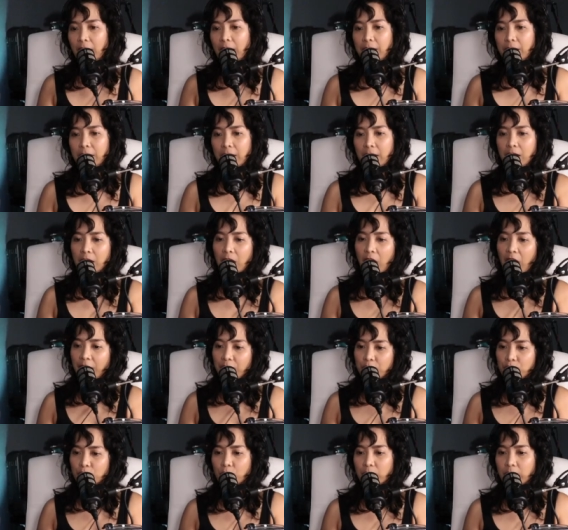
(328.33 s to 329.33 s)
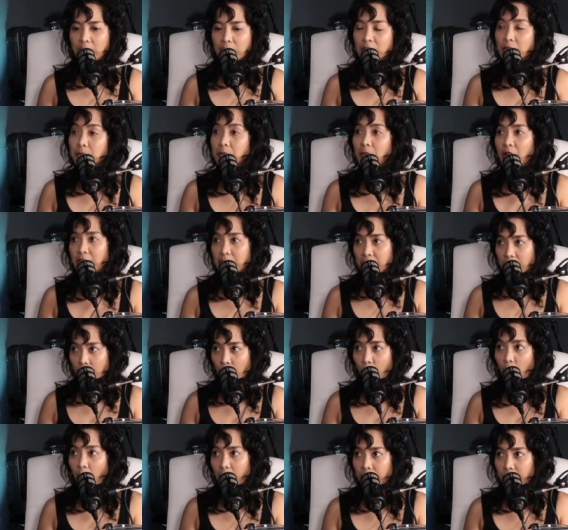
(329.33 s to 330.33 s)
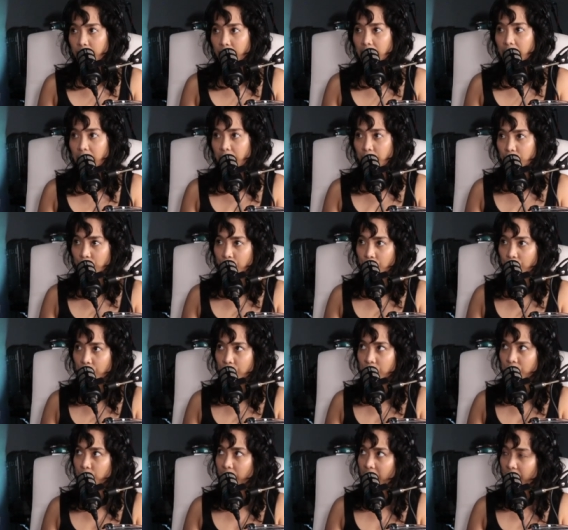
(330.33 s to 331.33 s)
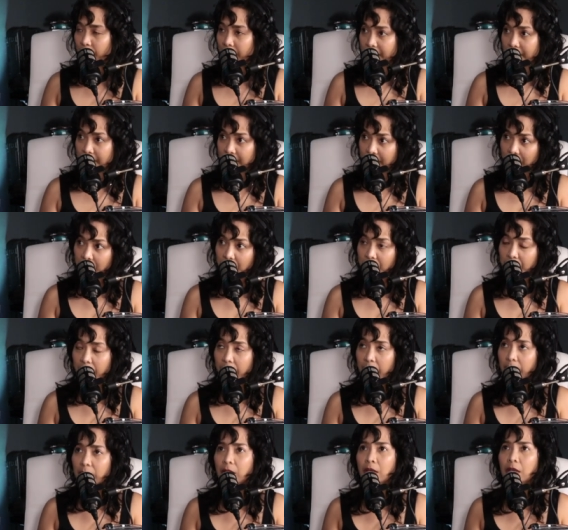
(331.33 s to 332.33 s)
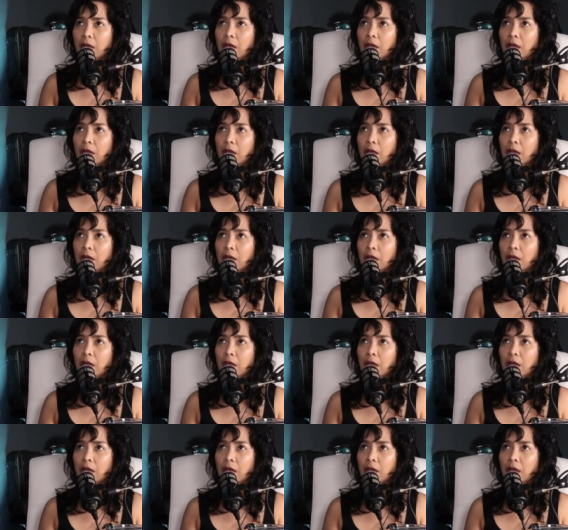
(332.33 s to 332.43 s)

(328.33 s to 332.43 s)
and then I joined the Marian choir in our church when I was in second grade.